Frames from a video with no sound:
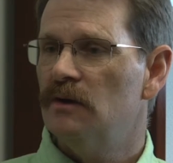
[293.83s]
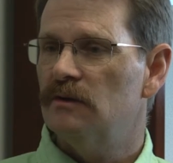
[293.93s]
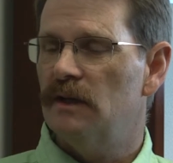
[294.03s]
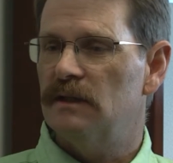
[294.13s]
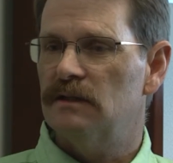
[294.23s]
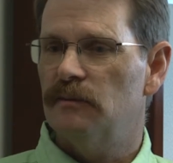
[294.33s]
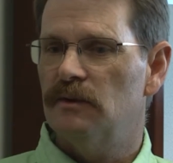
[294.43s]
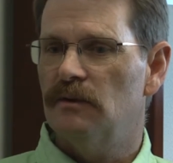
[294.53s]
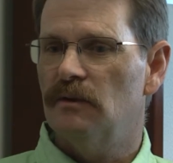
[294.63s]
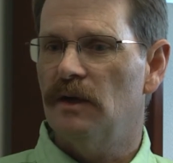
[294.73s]
So that's
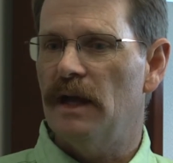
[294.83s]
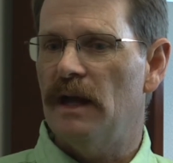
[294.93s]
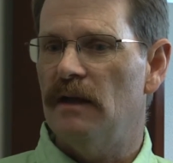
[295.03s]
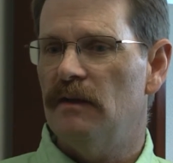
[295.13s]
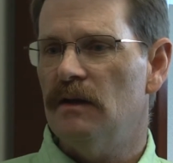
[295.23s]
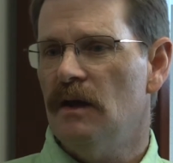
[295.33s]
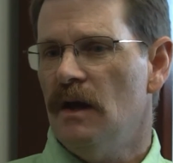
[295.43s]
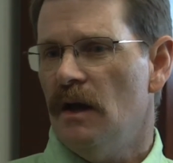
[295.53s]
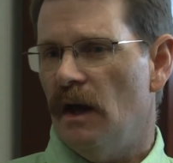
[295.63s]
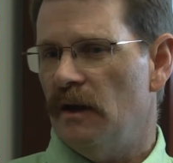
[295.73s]
something to look at. And then
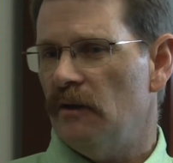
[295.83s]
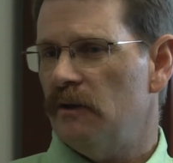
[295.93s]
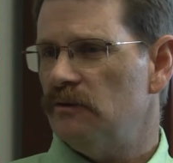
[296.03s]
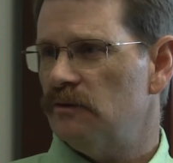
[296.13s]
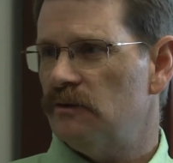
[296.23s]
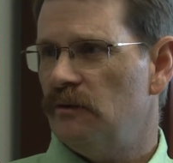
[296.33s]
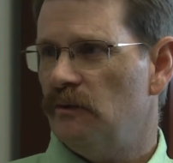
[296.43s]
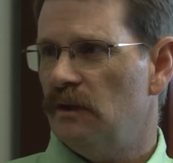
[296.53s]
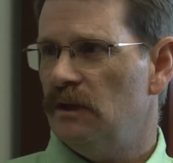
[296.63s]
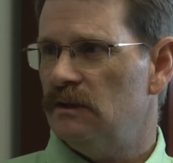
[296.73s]
another interesting
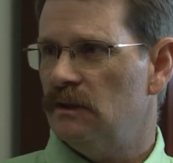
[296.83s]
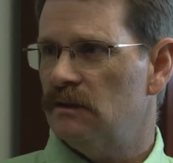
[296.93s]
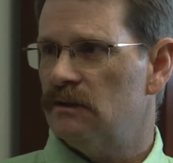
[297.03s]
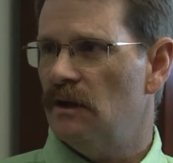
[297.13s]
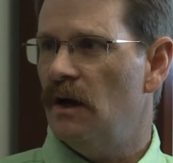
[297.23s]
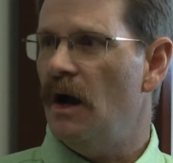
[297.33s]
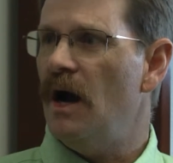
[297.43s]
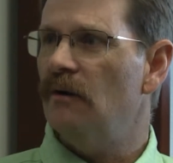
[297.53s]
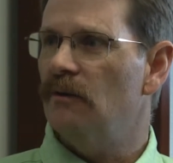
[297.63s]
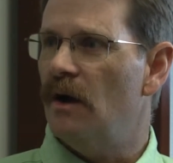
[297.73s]
release is
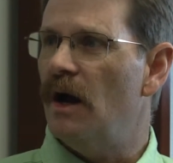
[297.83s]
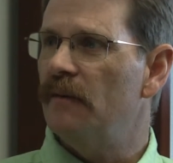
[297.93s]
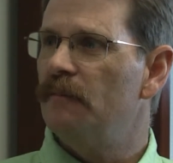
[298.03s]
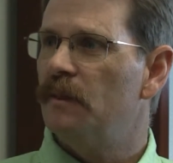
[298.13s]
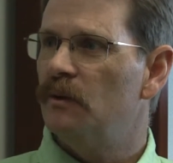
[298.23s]
Hot Rod,